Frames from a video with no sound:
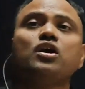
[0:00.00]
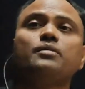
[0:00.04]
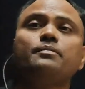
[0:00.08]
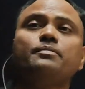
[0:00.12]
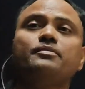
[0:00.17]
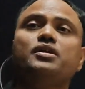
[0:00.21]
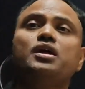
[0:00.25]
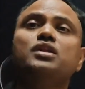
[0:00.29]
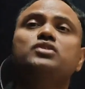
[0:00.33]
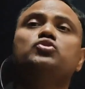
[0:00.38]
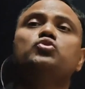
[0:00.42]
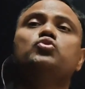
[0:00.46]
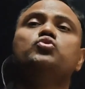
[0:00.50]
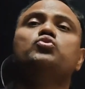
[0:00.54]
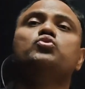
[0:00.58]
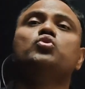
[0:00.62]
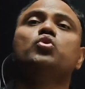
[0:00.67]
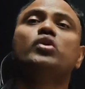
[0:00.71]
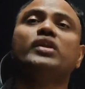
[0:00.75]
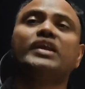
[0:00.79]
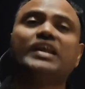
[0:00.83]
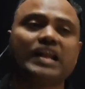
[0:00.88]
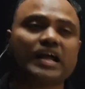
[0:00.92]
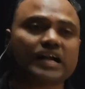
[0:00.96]
orbitals
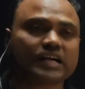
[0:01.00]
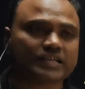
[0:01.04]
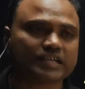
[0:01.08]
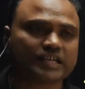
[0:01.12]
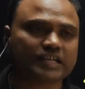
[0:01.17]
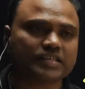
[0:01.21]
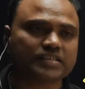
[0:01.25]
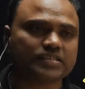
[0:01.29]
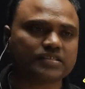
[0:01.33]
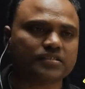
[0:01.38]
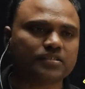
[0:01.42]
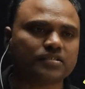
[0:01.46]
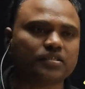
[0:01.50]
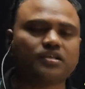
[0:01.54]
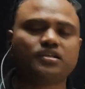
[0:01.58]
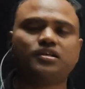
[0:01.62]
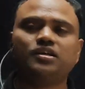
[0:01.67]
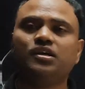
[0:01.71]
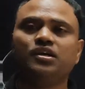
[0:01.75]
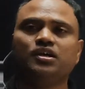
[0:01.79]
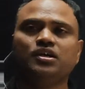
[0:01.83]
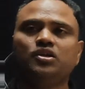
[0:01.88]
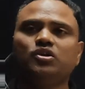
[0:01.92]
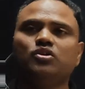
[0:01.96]
show reluctance.
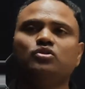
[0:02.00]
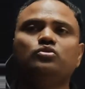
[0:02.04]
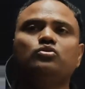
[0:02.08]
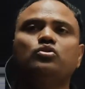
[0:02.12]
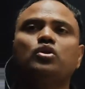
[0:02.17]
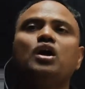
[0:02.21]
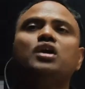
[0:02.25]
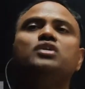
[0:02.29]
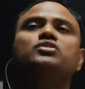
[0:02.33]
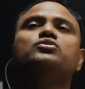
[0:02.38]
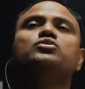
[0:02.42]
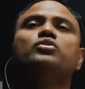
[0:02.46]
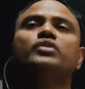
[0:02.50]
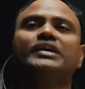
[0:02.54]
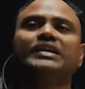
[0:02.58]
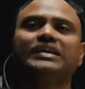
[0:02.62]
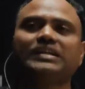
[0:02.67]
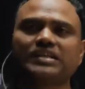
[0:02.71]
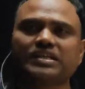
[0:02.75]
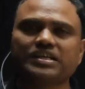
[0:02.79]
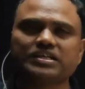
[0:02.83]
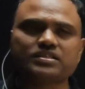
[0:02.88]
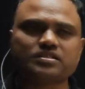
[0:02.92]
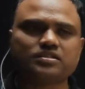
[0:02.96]
They do not show
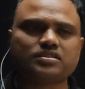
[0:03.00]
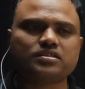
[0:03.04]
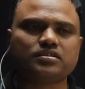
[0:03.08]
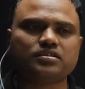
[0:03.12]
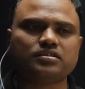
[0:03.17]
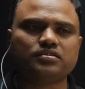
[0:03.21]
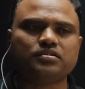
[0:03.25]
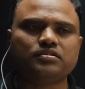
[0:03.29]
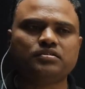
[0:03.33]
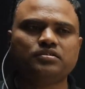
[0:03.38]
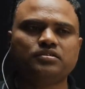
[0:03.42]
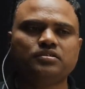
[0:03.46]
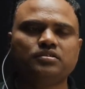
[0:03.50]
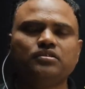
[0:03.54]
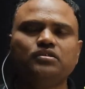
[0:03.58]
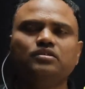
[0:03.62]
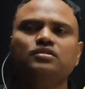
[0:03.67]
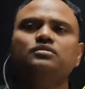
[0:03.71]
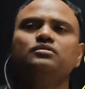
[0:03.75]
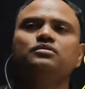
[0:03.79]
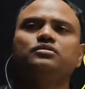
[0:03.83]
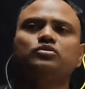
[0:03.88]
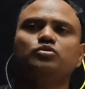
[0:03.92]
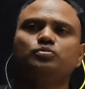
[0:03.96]
interest
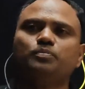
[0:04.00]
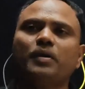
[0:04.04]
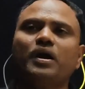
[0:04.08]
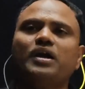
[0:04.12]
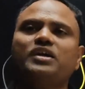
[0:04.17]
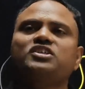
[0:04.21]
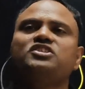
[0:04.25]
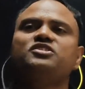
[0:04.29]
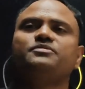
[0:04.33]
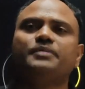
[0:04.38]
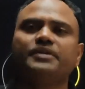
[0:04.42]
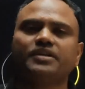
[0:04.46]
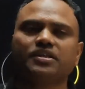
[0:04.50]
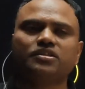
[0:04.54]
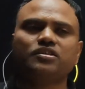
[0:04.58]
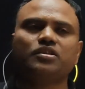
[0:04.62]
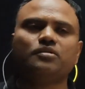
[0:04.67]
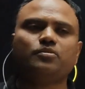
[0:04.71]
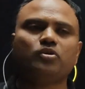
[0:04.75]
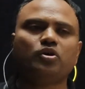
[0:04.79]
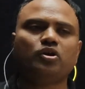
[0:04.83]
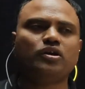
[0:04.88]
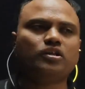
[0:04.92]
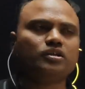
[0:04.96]
to participate in
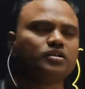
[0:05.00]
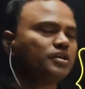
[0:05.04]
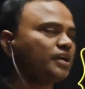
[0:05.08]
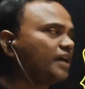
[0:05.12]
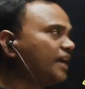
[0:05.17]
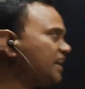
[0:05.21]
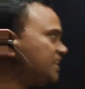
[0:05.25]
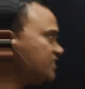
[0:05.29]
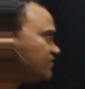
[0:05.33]
the bonding.